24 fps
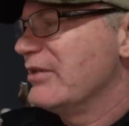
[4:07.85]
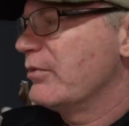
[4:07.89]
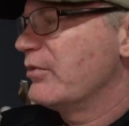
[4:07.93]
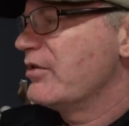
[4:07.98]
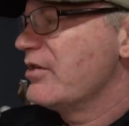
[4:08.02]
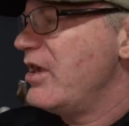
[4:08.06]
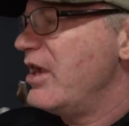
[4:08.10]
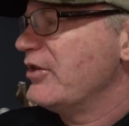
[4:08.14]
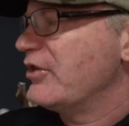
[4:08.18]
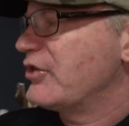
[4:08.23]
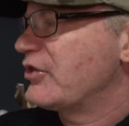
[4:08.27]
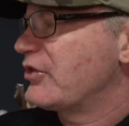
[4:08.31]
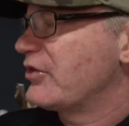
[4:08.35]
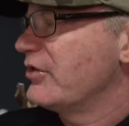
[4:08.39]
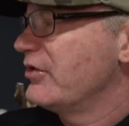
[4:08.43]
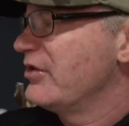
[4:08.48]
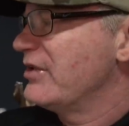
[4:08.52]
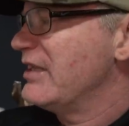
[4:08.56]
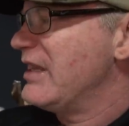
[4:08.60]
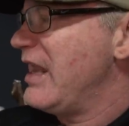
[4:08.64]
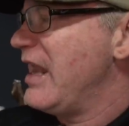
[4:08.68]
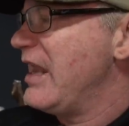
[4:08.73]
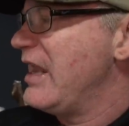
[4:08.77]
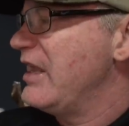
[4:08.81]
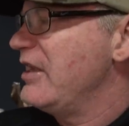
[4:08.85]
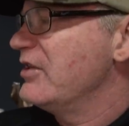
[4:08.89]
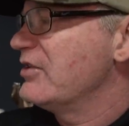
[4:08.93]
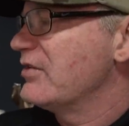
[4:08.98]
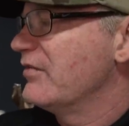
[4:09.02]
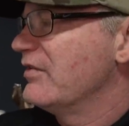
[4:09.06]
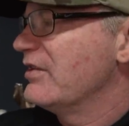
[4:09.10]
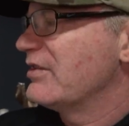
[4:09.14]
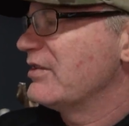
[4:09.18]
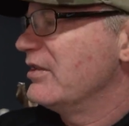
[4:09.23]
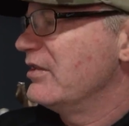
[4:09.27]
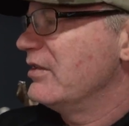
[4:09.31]
Now, we're not sure the age
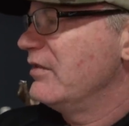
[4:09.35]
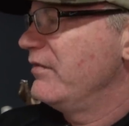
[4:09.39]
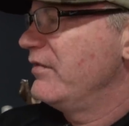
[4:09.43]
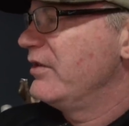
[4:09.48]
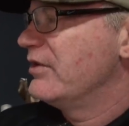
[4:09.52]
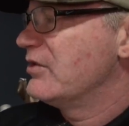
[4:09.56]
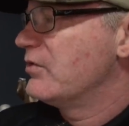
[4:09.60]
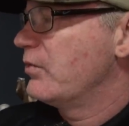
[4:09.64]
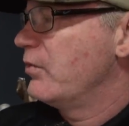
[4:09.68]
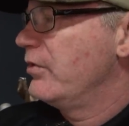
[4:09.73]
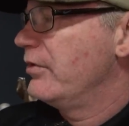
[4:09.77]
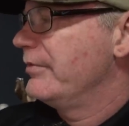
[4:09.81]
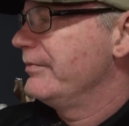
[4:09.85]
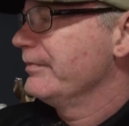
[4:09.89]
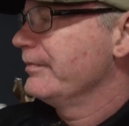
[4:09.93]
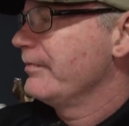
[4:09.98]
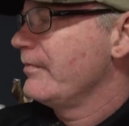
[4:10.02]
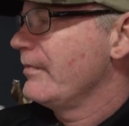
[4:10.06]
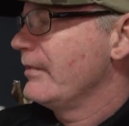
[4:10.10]
of this individual.